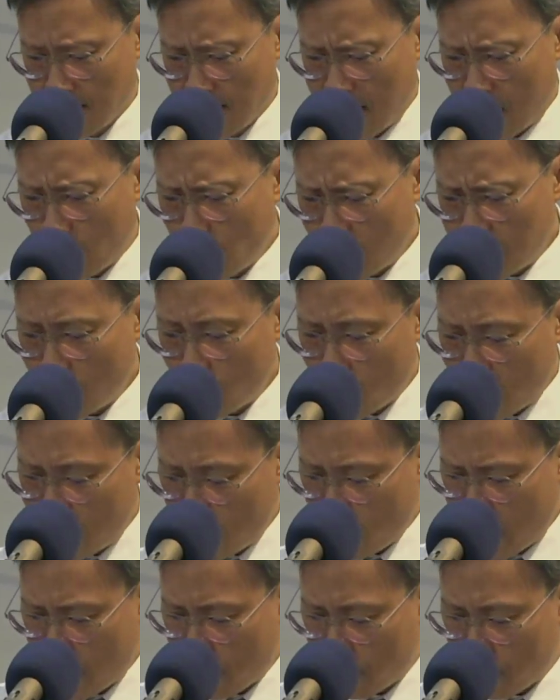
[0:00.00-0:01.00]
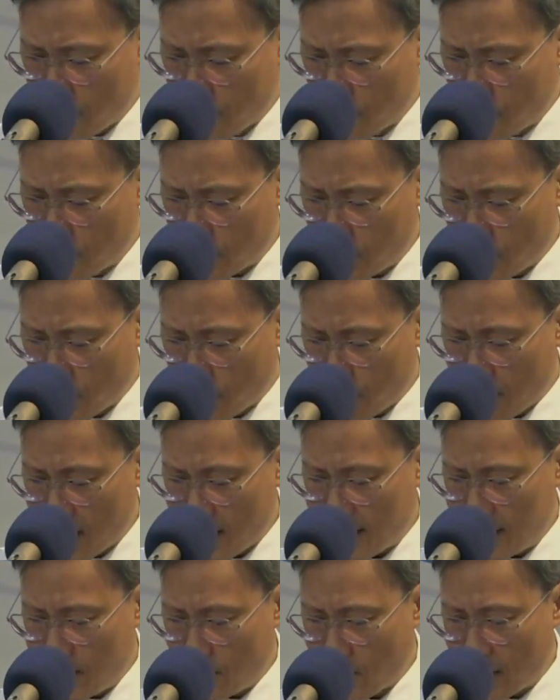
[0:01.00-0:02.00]
I wonder what went through your
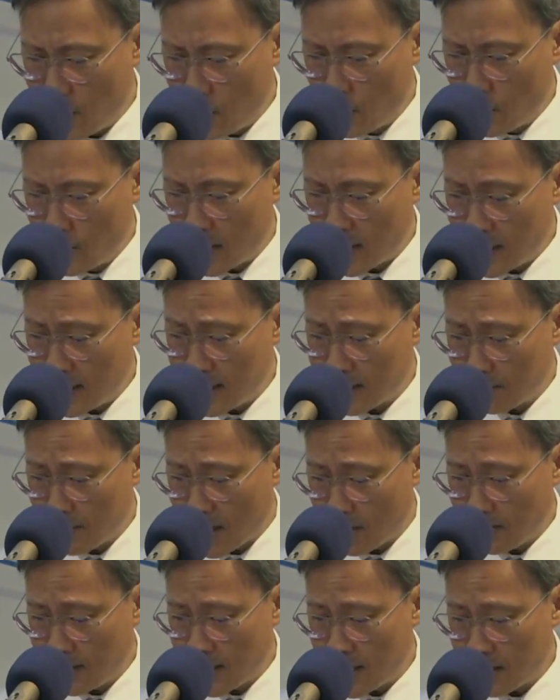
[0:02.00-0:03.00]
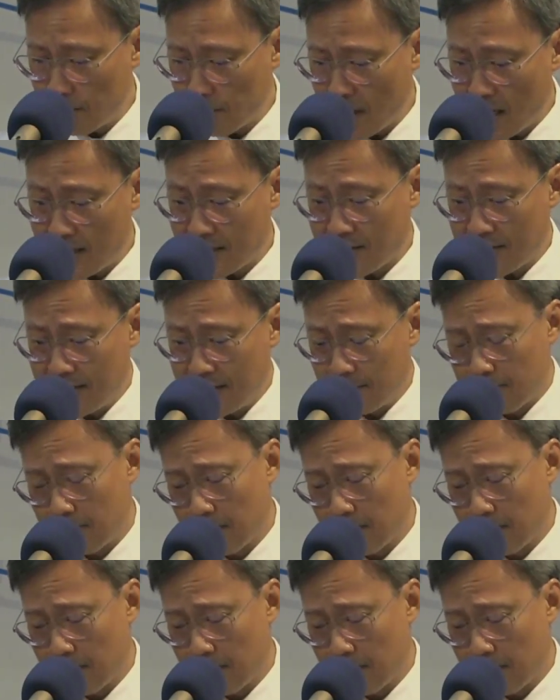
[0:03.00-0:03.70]
mind when you heard about their passing.